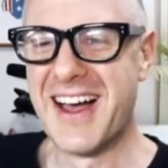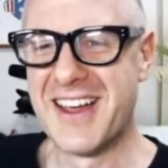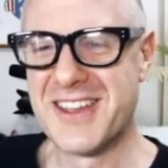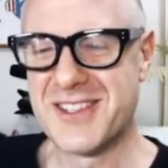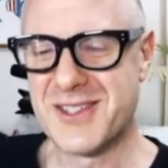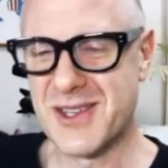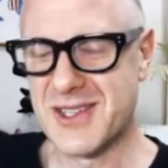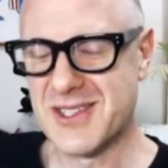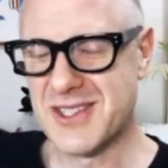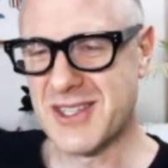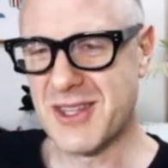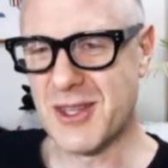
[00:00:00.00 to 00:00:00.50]

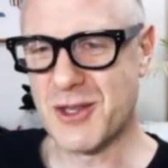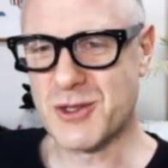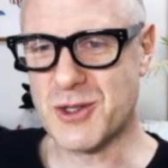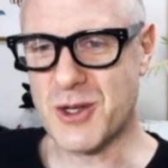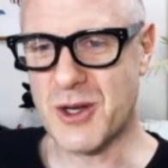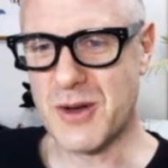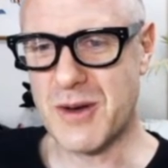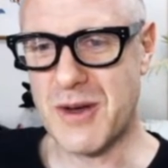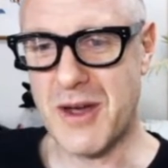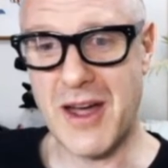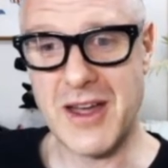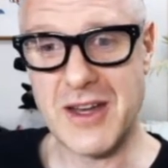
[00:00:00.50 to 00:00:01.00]
So I see those
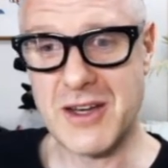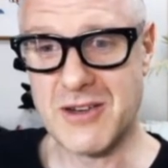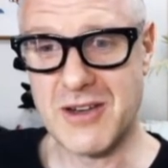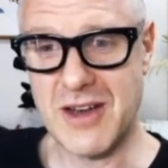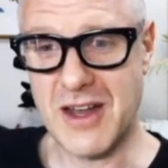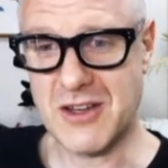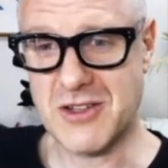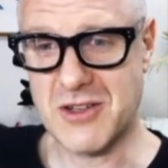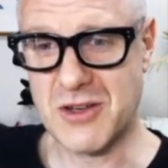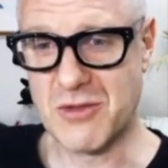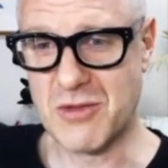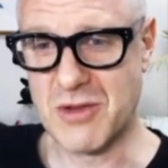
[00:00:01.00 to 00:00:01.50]
go. I didn't
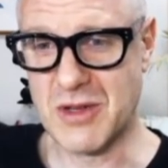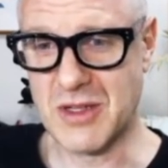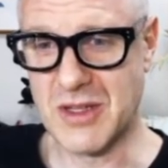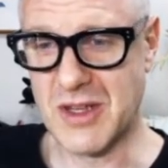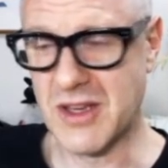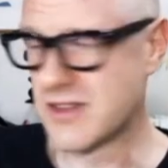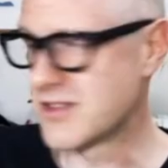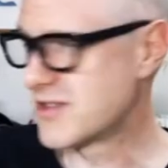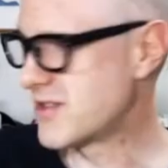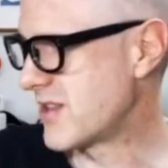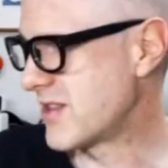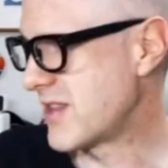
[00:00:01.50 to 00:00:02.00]
actually
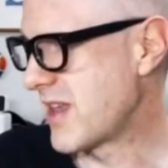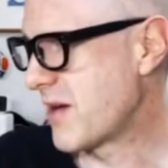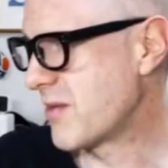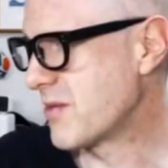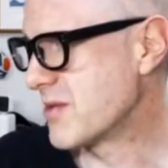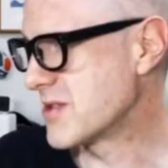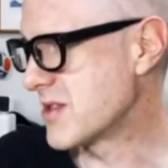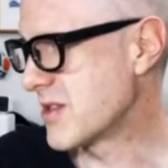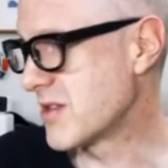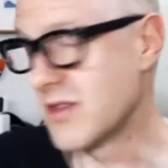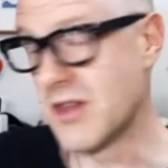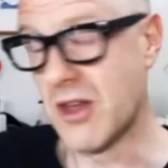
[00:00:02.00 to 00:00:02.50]
realize that that
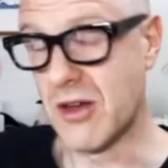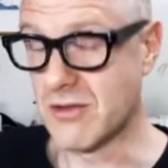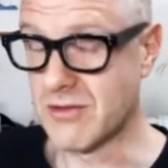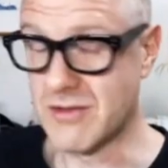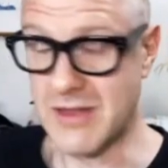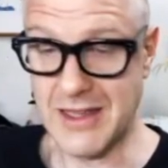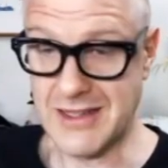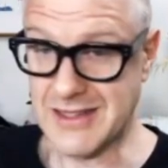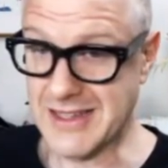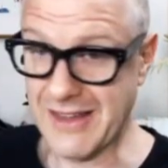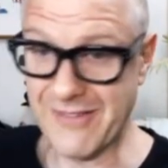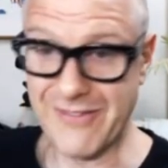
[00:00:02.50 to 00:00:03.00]
was a, no,
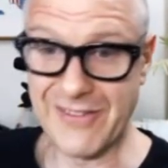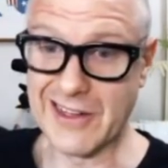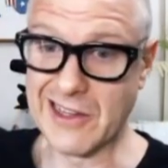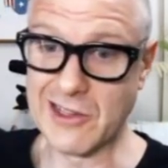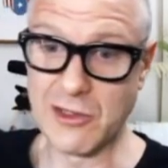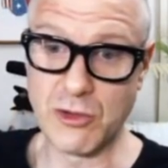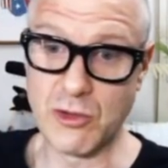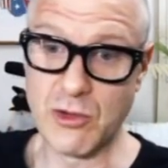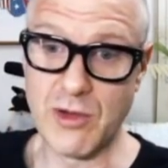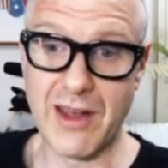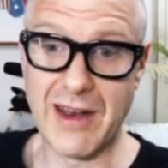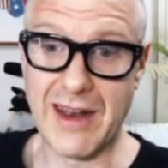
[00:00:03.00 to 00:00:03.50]
they definitely
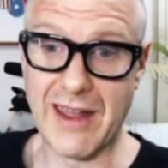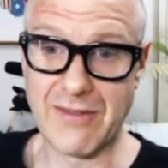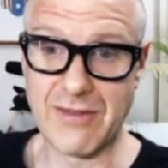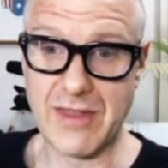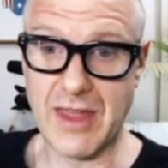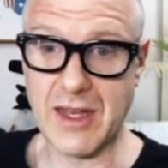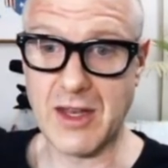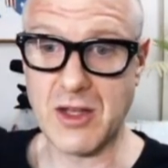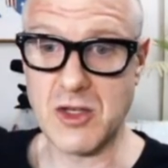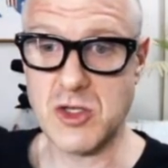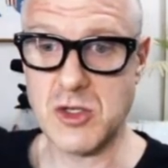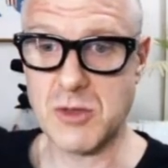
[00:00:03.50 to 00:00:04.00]
do not have
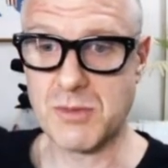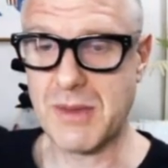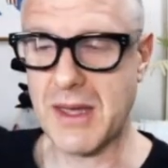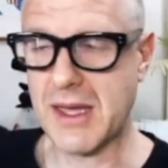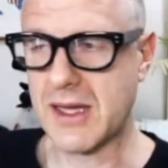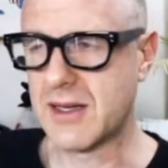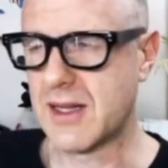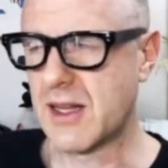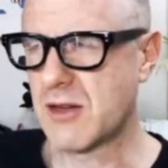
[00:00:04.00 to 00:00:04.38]
that in Japan.